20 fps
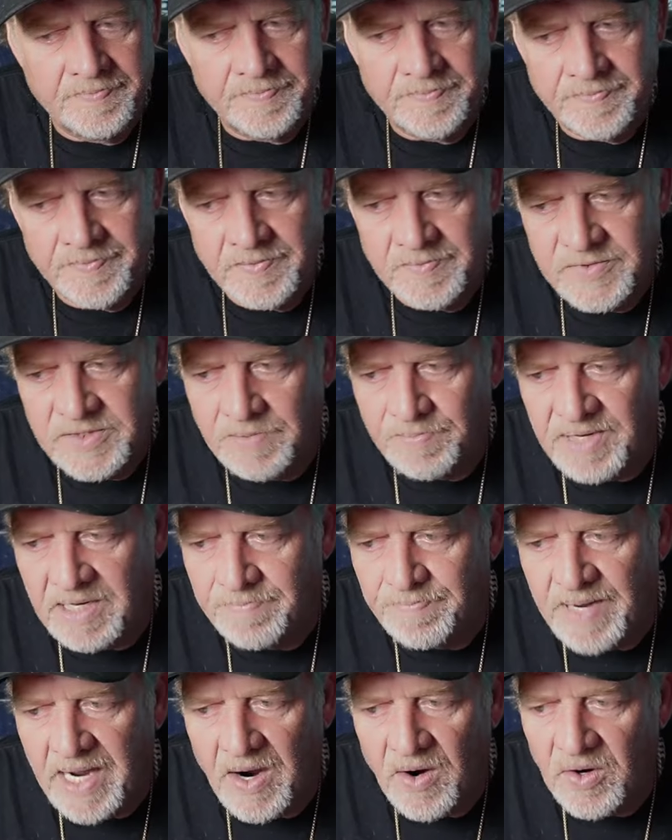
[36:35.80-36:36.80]
It's a big
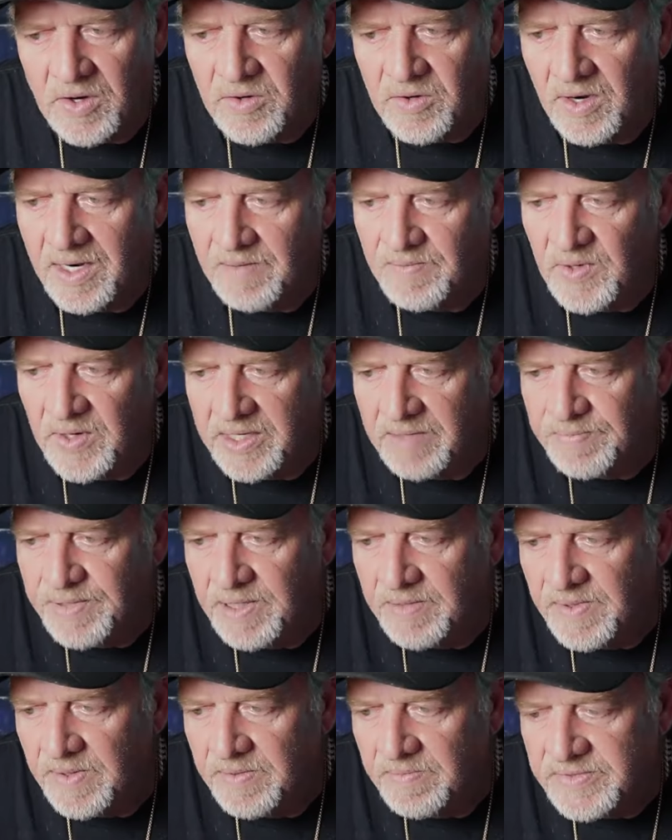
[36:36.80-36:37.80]
power crime ring,
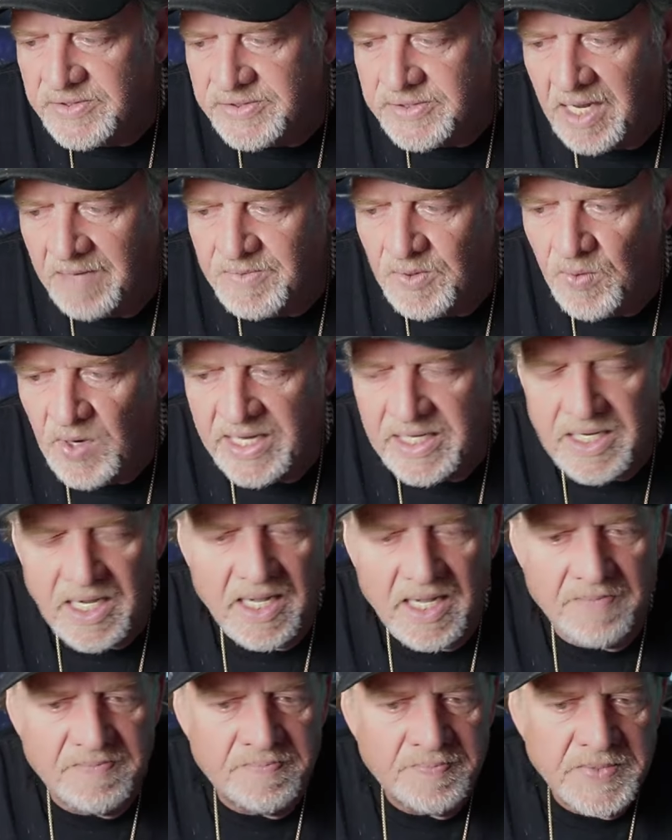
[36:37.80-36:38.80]
people. It's time to wake
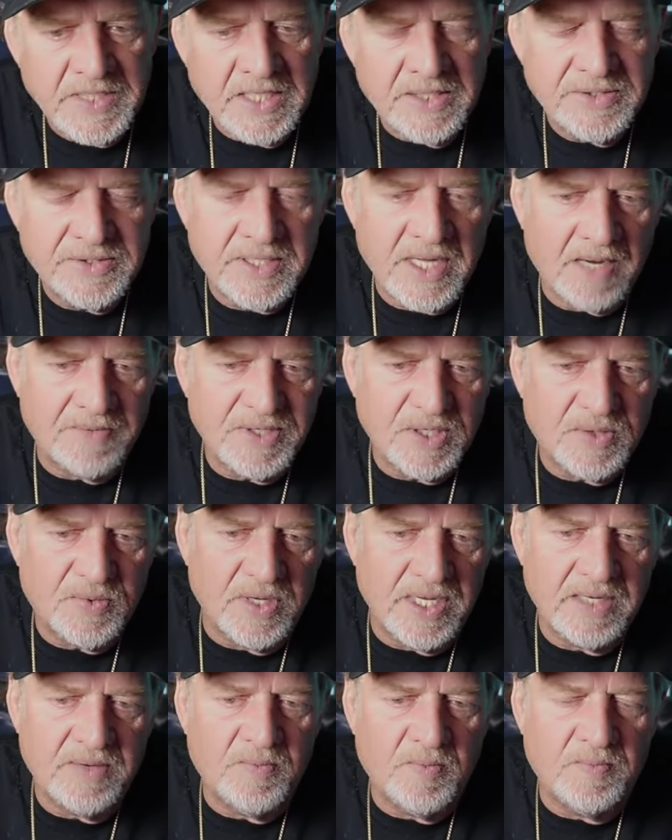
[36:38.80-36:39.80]
up. It's time to
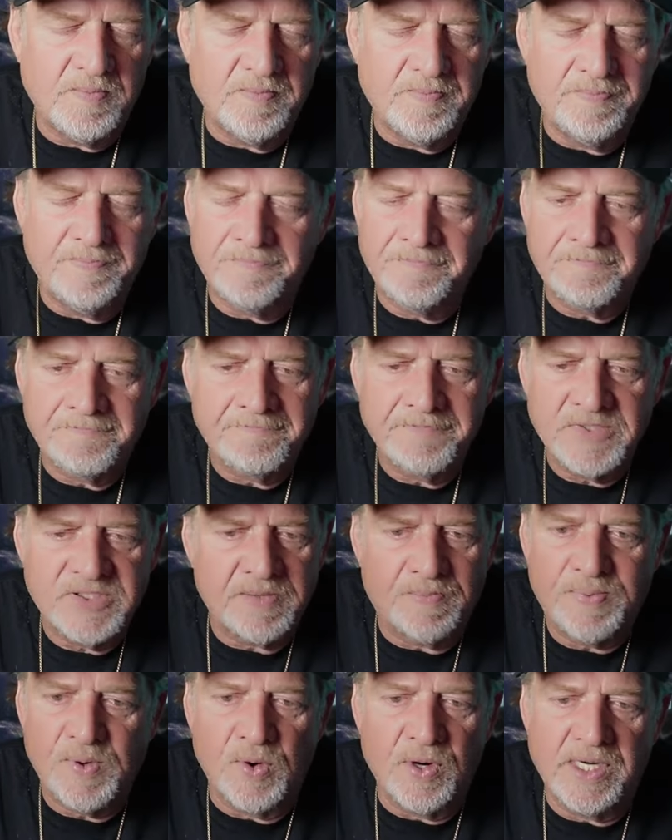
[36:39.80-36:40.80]
quit
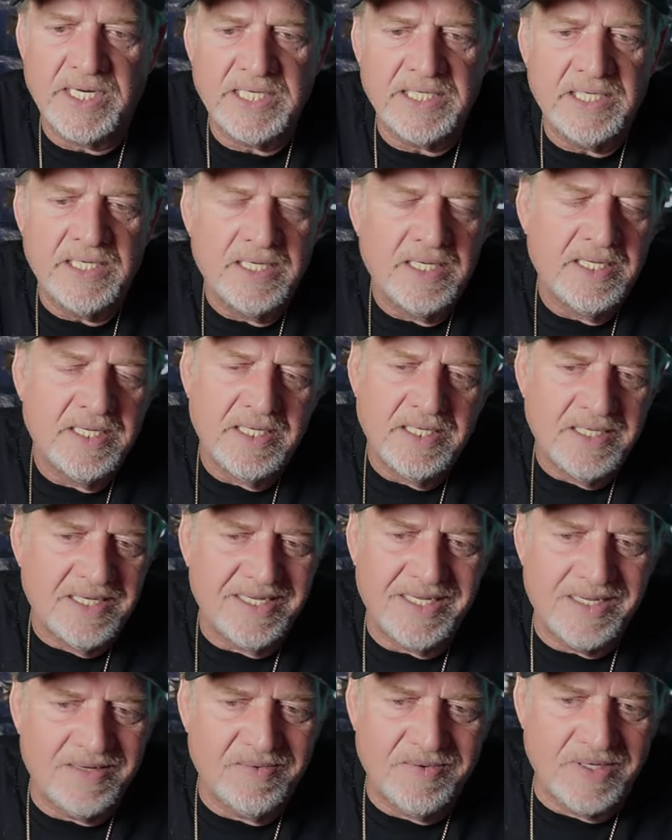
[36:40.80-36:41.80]
supporting.
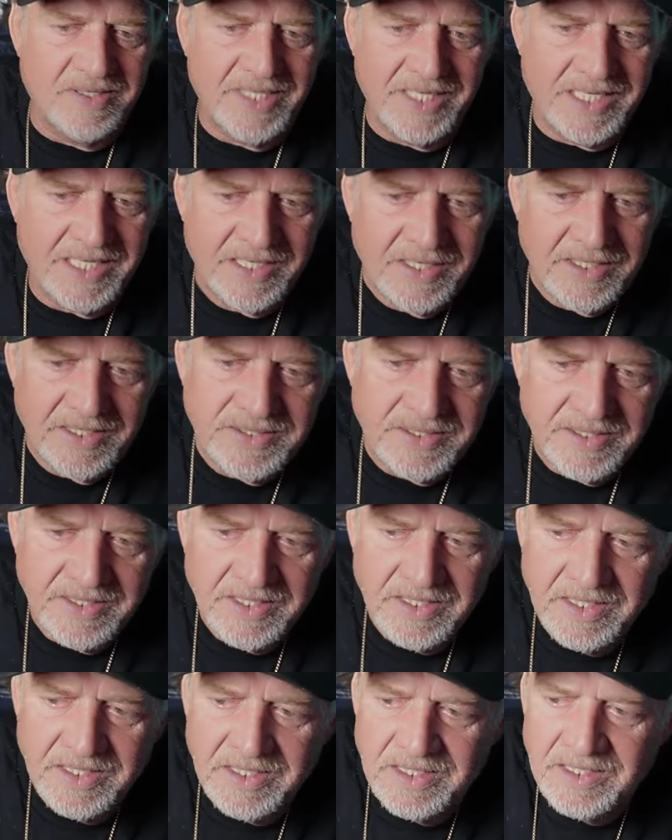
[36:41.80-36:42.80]
It really is.
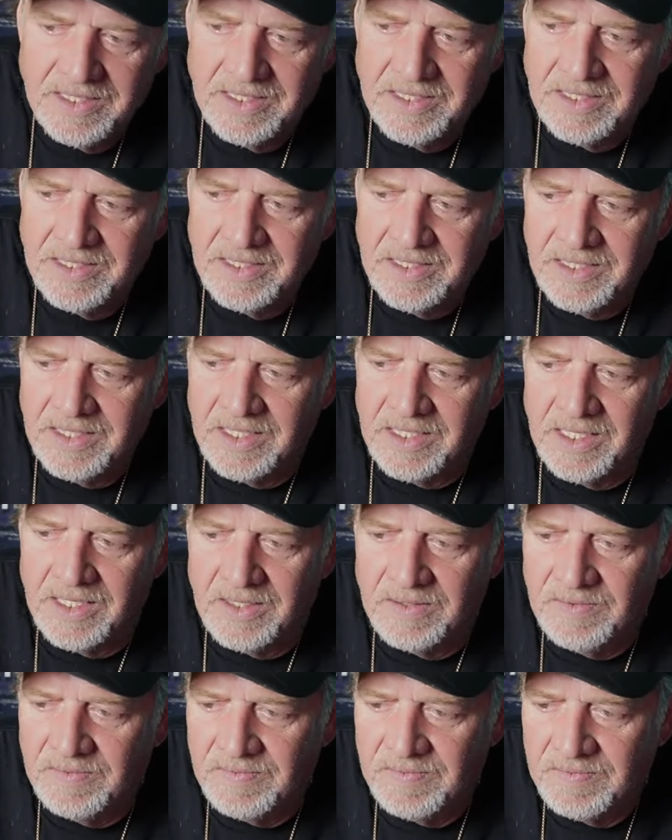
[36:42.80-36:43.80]
You
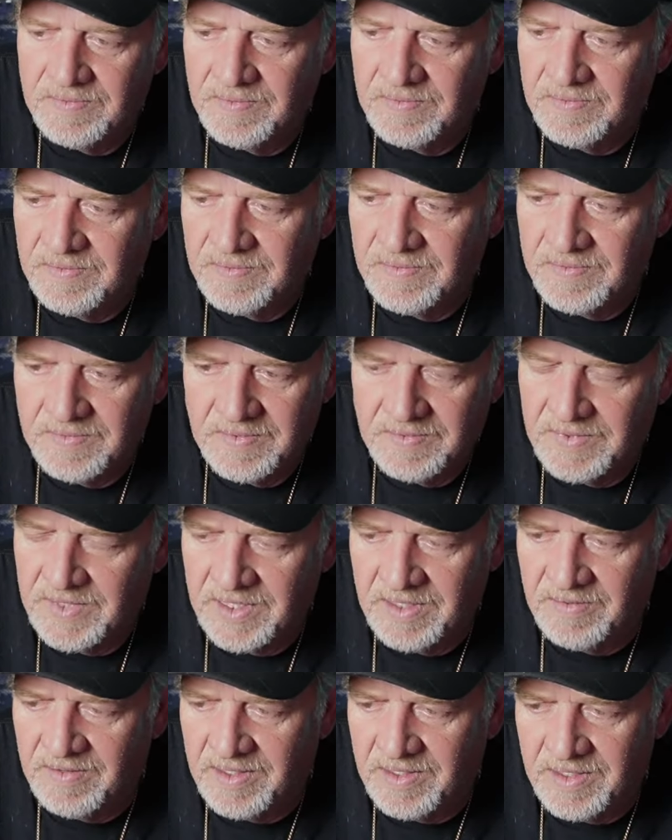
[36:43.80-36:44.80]
know,
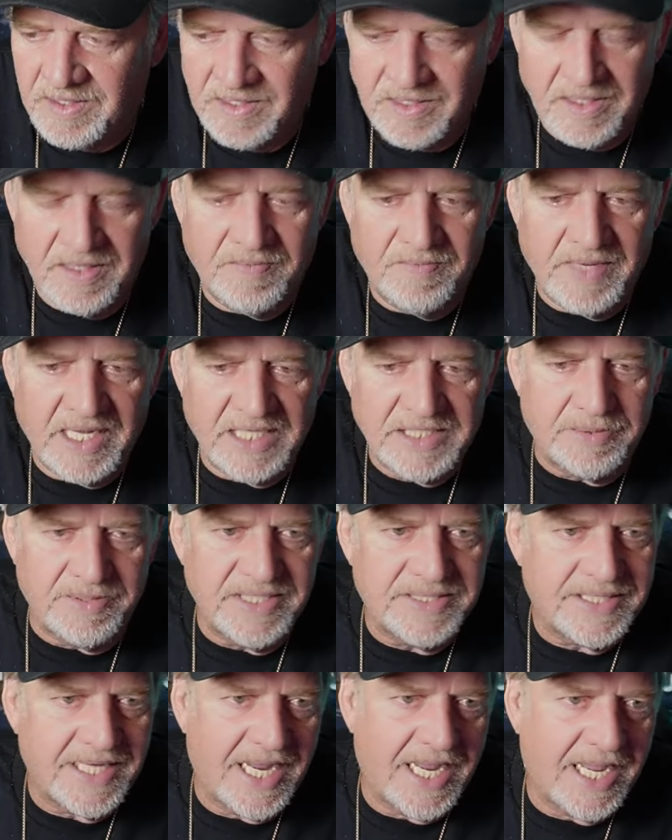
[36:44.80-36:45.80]
it makes me
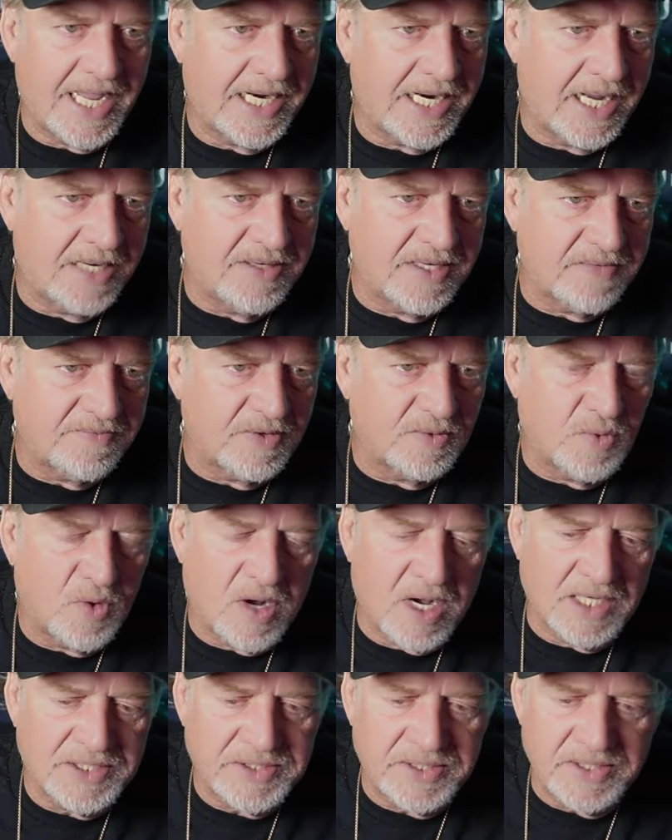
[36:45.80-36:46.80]
sad. I don't even
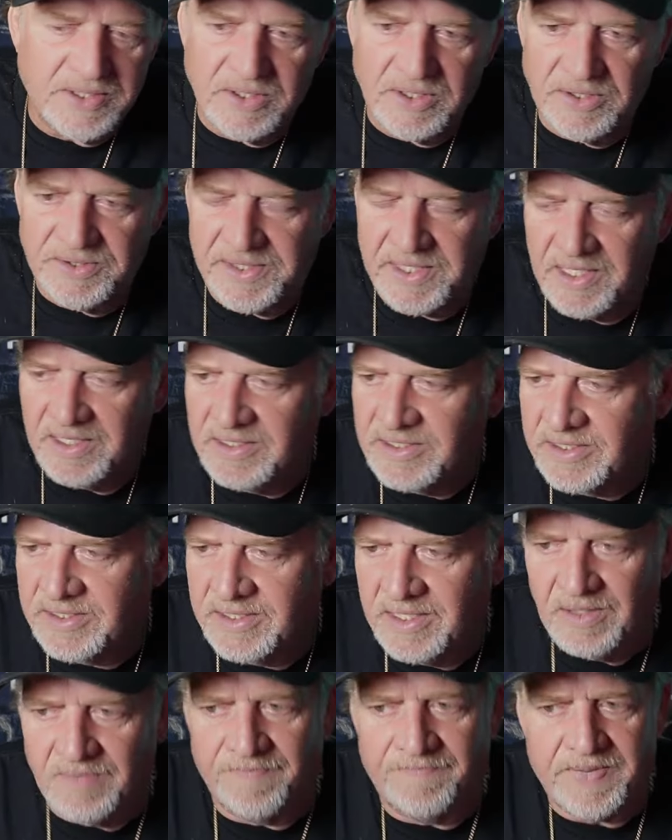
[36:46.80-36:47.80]
watch the news and it
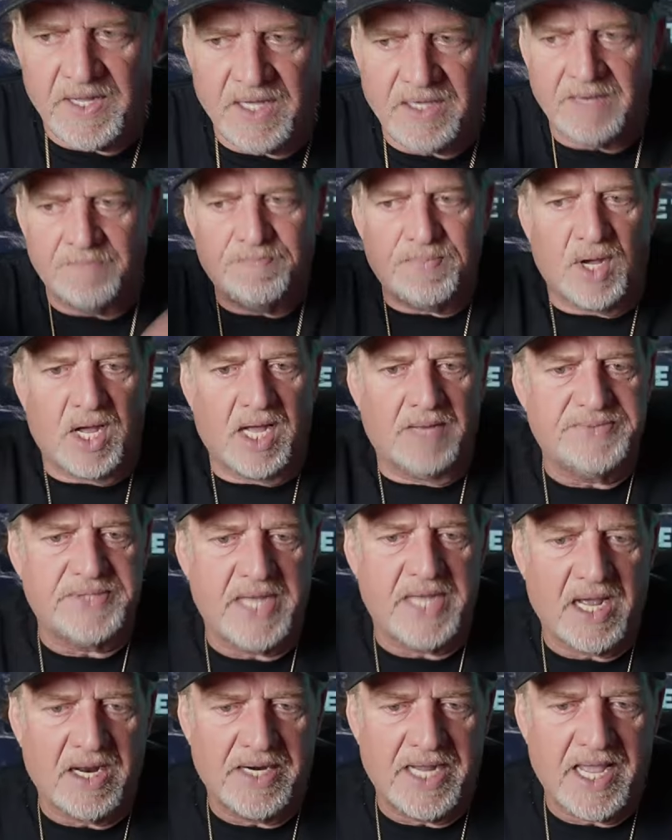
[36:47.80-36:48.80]
still fucking pops
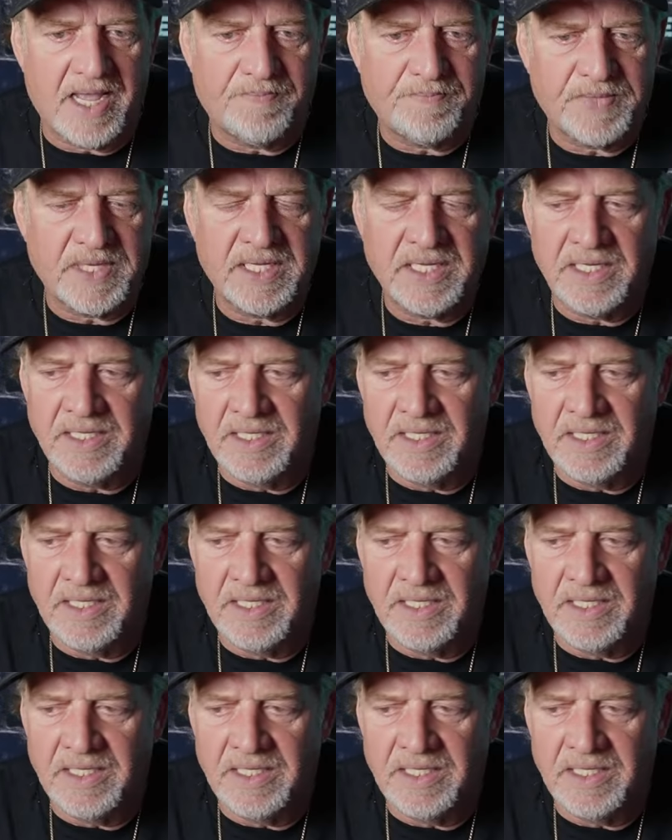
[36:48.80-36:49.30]
out at me.